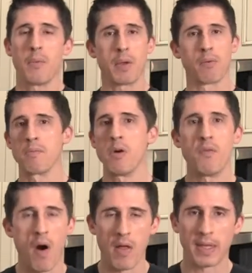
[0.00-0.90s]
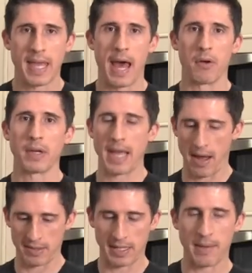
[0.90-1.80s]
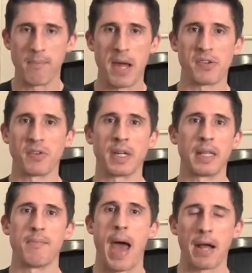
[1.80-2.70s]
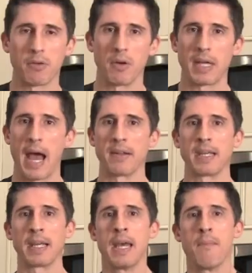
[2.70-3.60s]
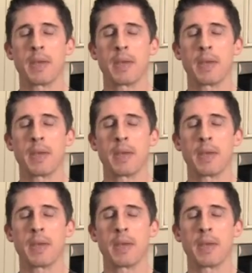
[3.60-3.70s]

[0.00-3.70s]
We remove all the calorie counting and measuring and the macro counting